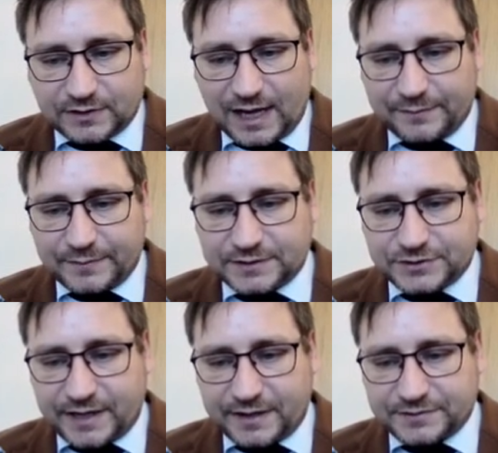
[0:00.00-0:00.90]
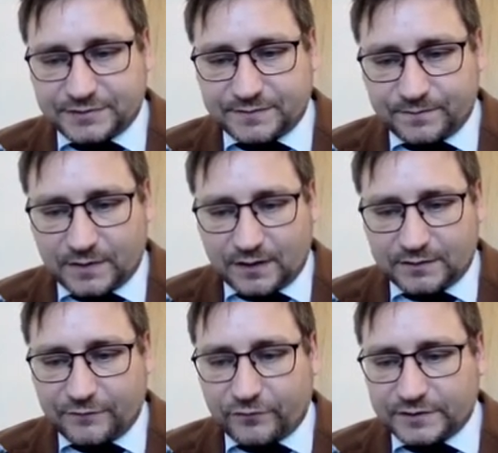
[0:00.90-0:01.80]
to climate change,
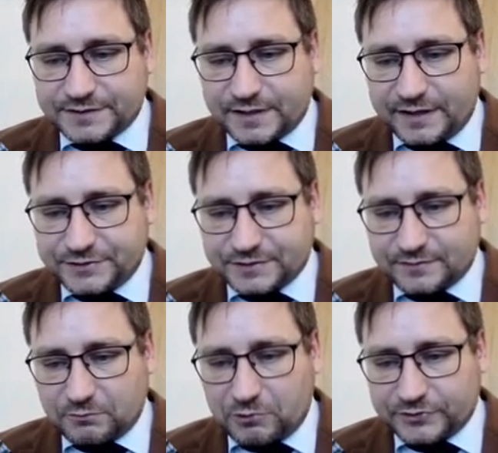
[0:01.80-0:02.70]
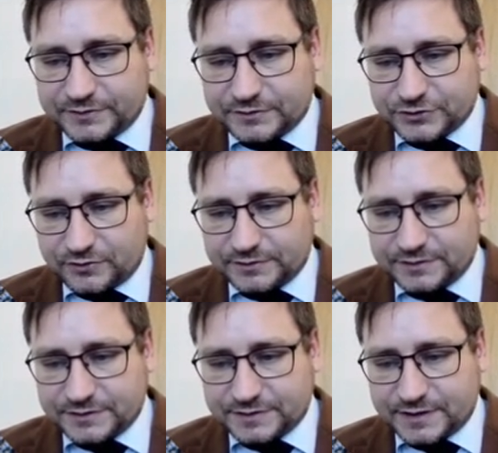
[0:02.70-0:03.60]
deforestation, water
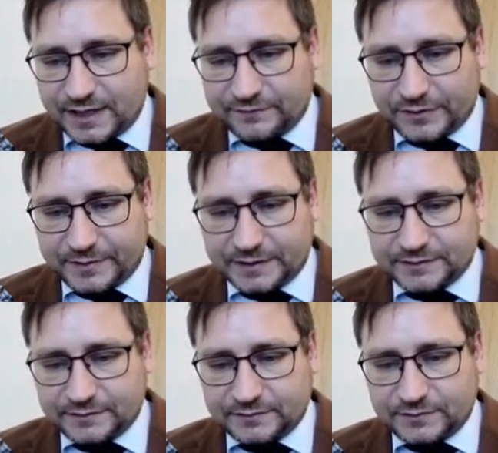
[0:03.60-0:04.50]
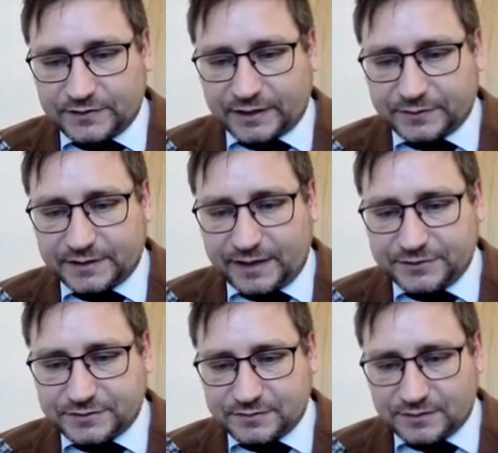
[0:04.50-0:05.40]
shortages, environmental
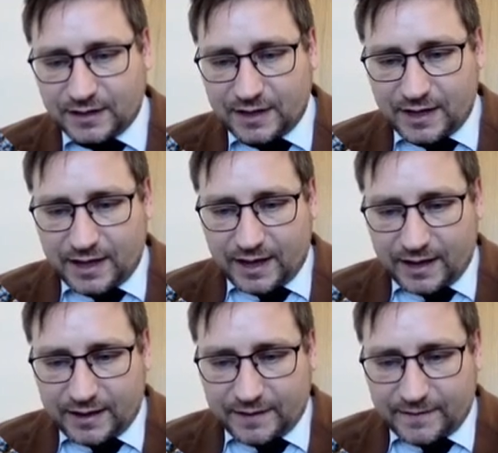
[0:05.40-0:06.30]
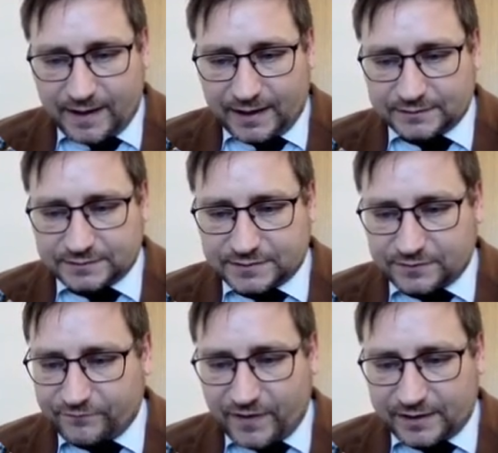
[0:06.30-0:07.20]
degradation, and
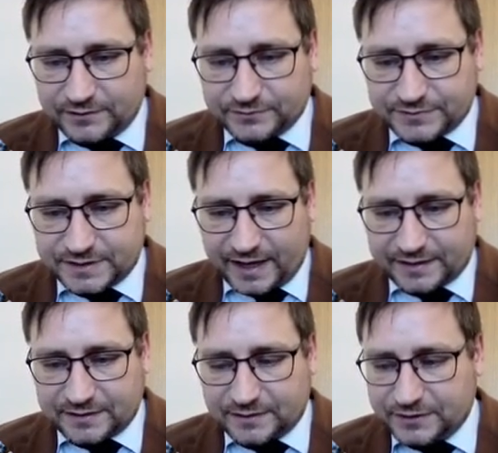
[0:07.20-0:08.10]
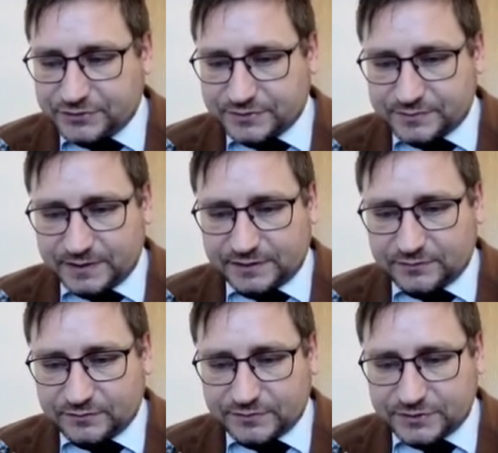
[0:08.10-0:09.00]
various issues
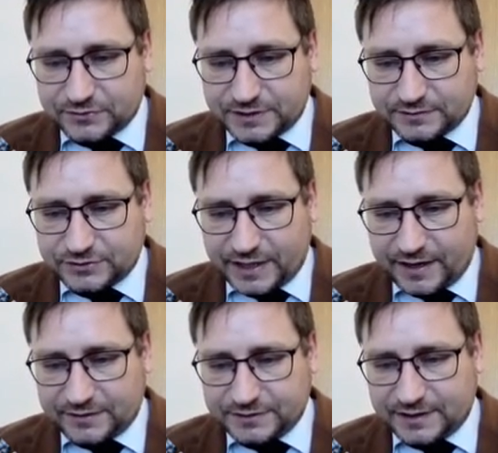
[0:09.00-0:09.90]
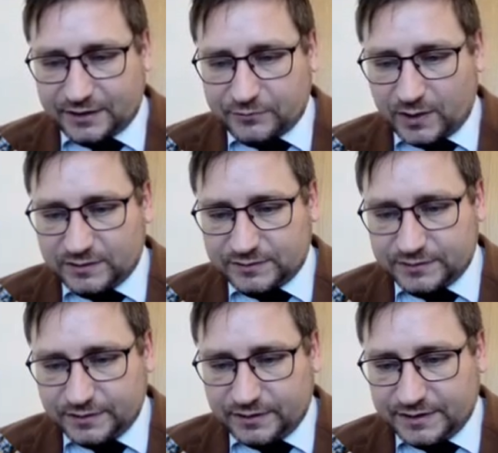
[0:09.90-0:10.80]
related to social change,
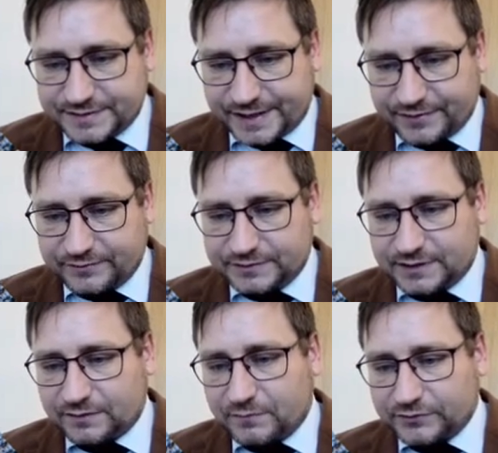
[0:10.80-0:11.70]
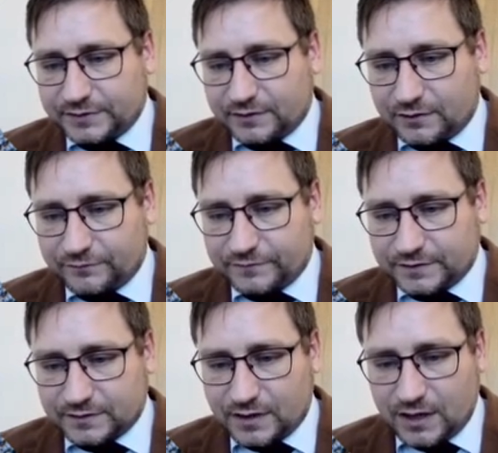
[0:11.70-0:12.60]
inequality, insecurity, and modern
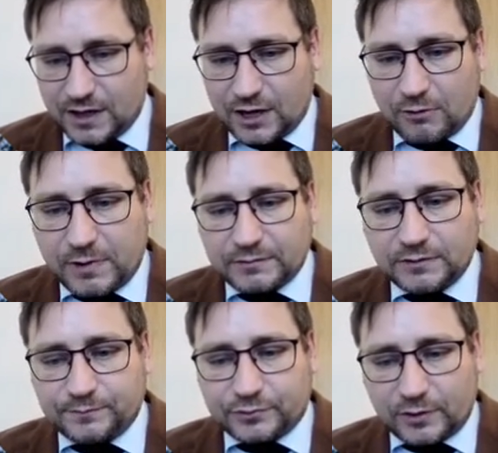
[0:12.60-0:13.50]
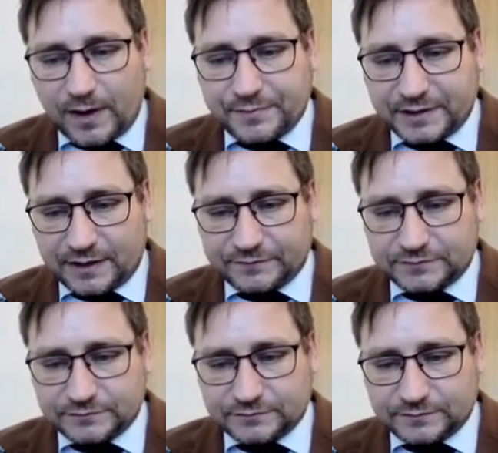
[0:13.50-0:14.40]
conflict. We will probably have
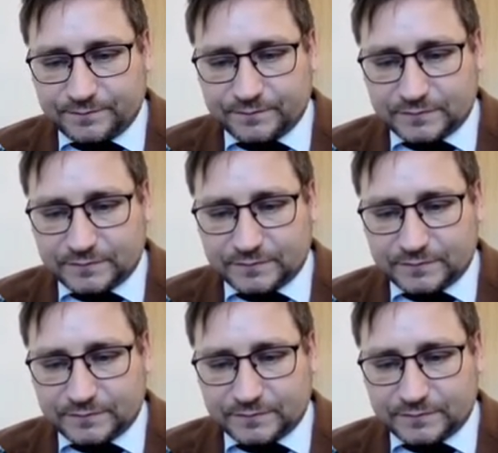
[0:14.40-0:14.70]
to